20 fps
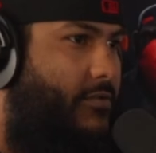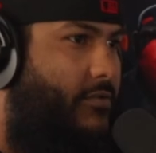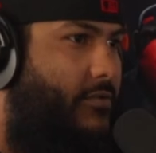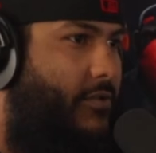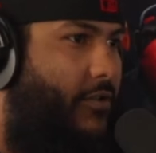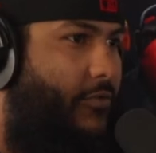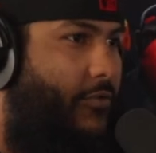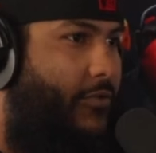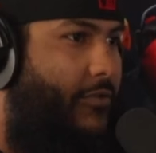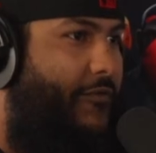
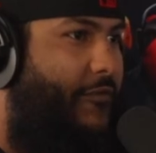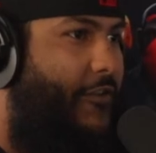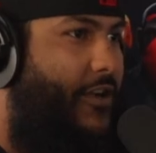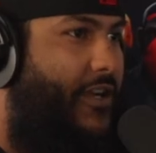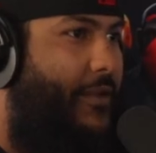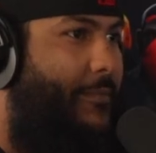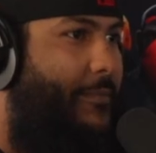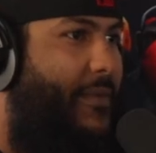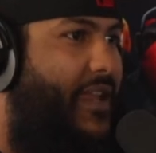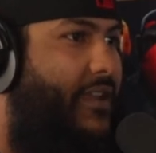and we'll
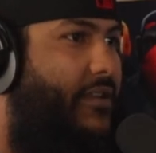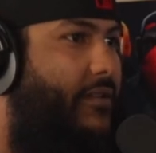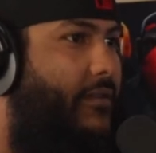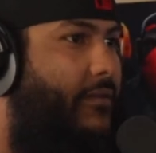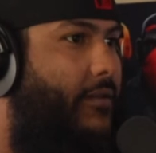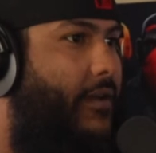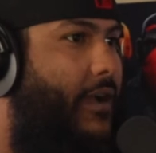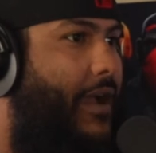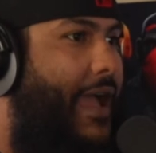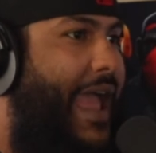fucking make
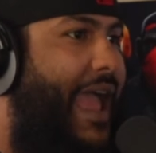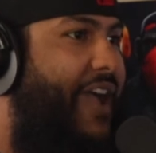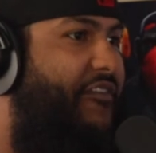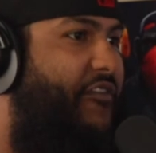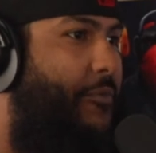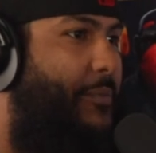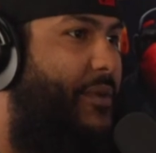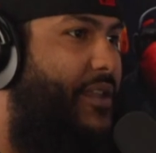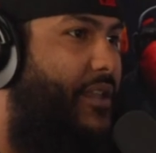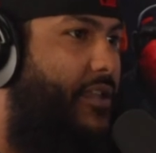a half
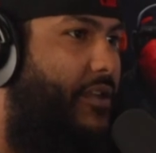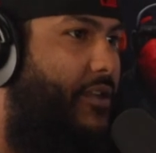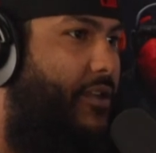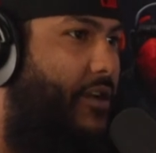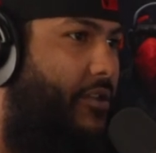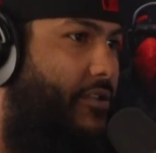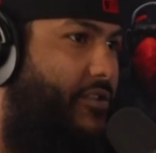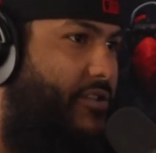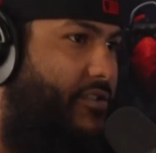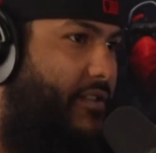a million
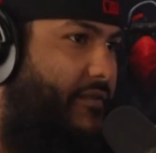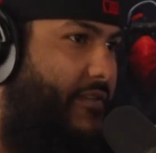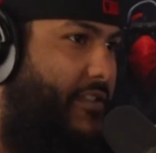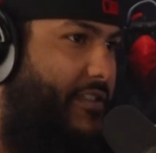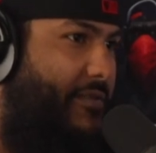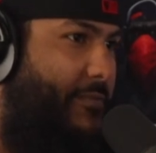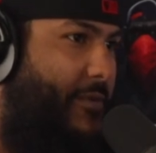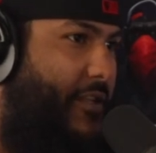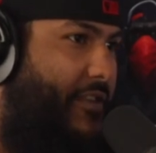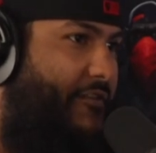dollars off
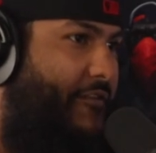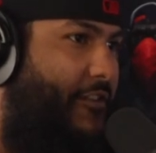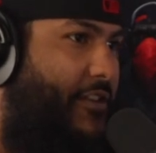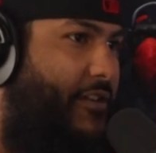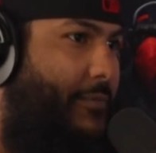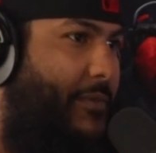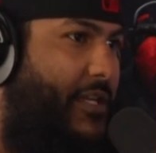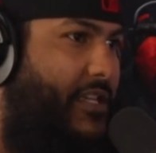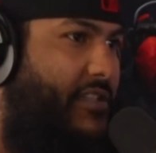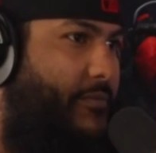this
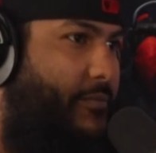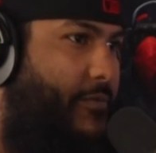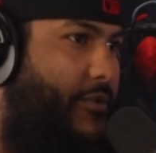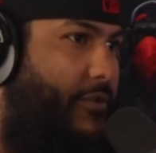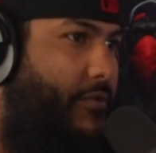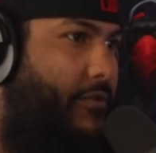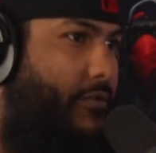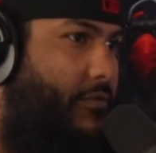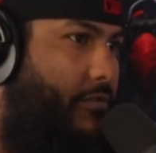motherfucker by tomorrow.